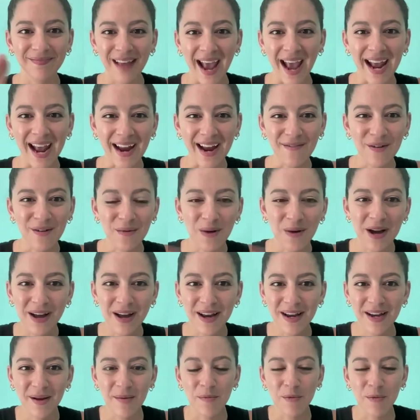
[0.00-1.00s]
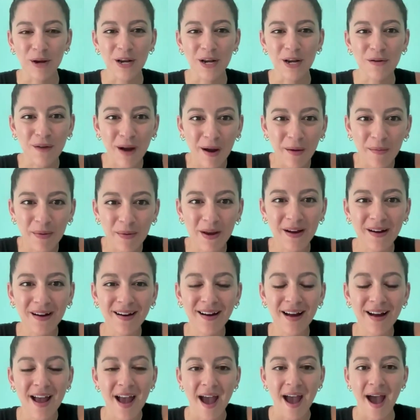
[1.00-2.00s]
Hey everyone, Brittany Raup
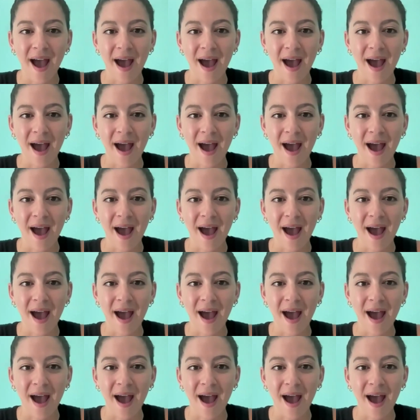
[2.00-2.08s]
here.